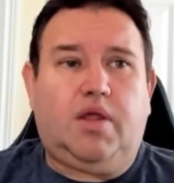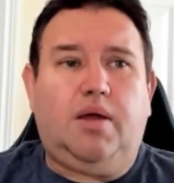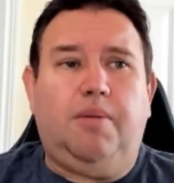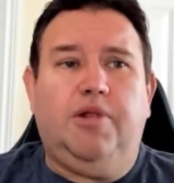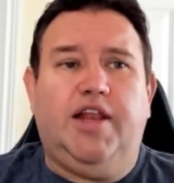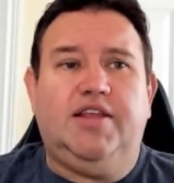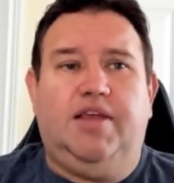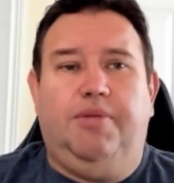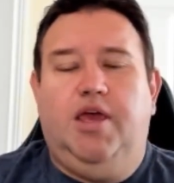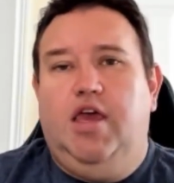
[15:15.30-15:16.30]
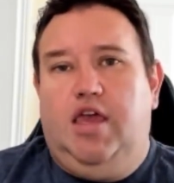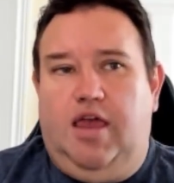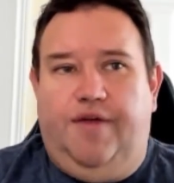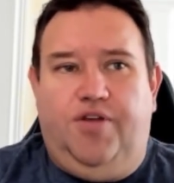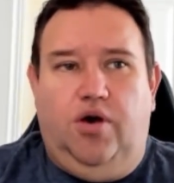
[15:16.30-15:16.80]
Planning tip.
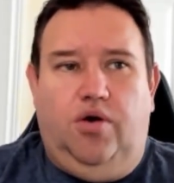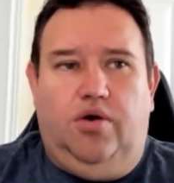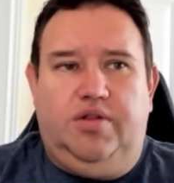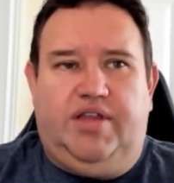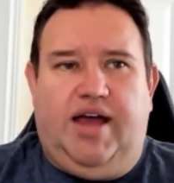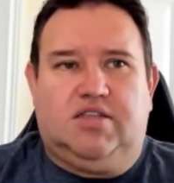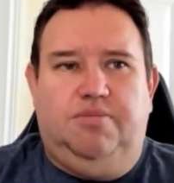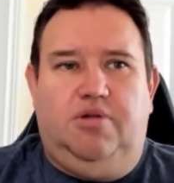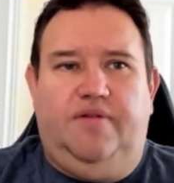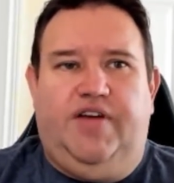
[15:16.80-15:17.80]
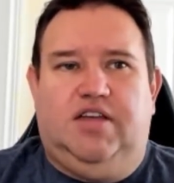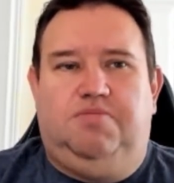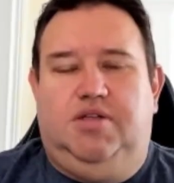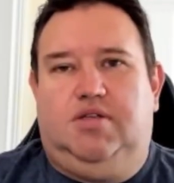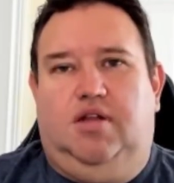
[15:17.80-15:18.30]
If you hold taxable
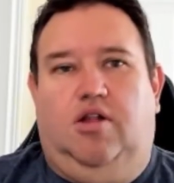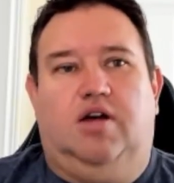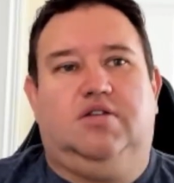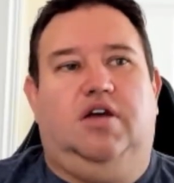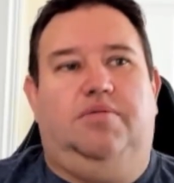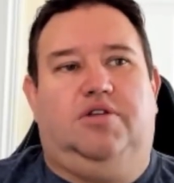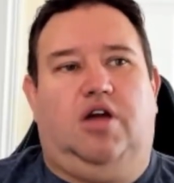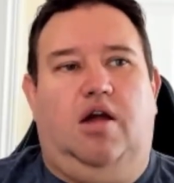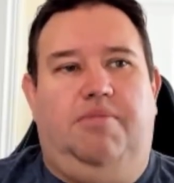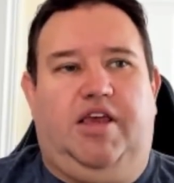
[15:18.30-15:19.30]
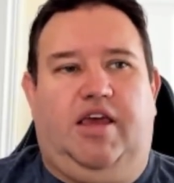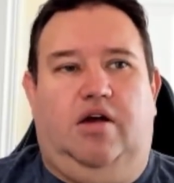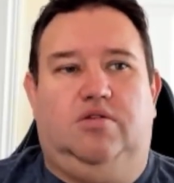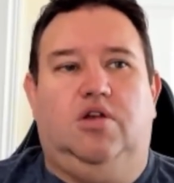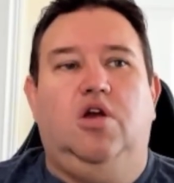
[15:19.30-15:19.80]
investments alongside retirement
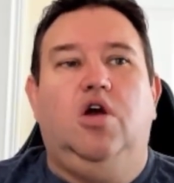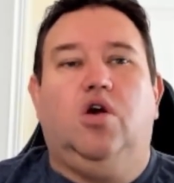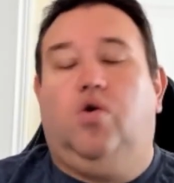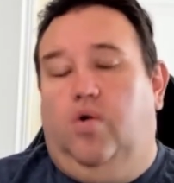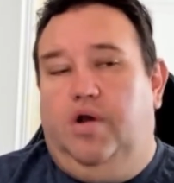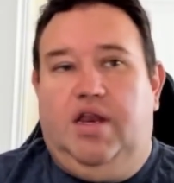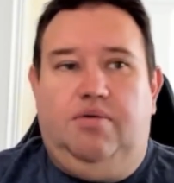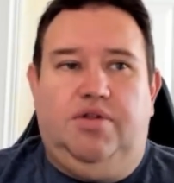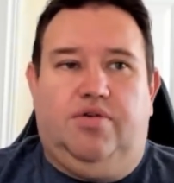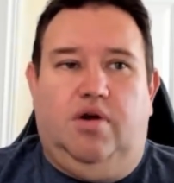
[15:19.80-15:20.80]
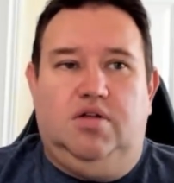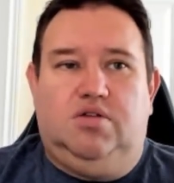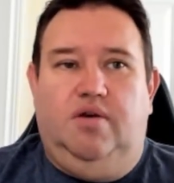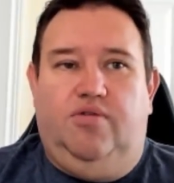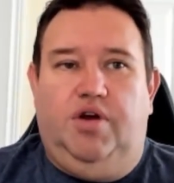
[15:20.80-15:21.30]
accounts, coordinate withdrawals to
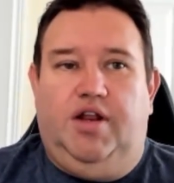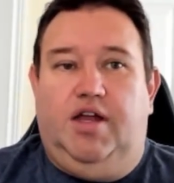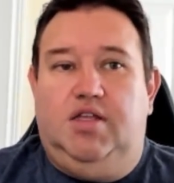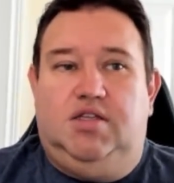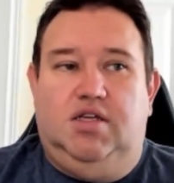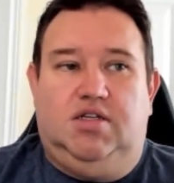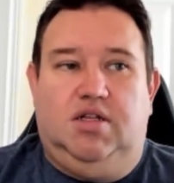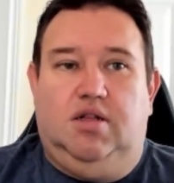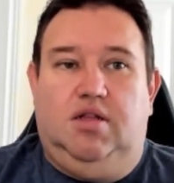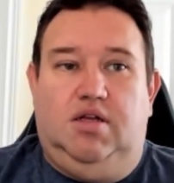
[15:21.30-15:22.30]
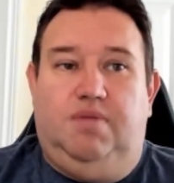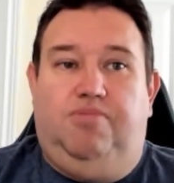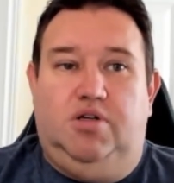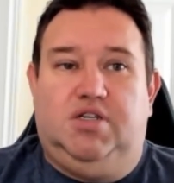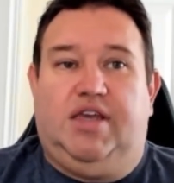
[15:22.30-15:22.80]
avoid unintentionally
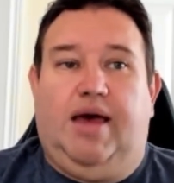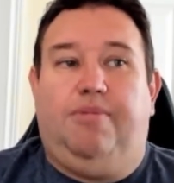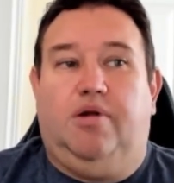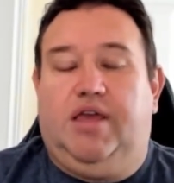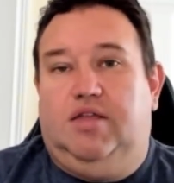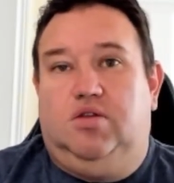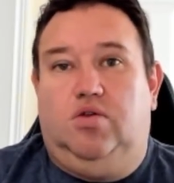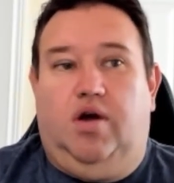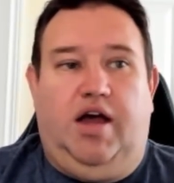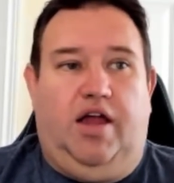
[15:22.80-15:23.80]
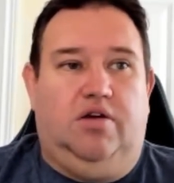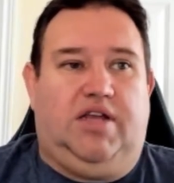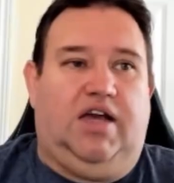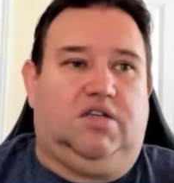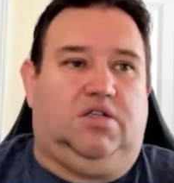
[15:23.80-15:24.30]
pushing capital gains into a higher
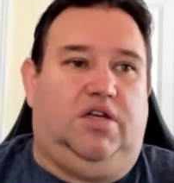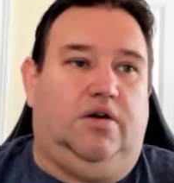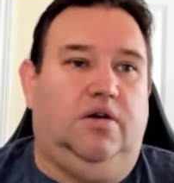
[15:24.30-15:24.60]
tax tier.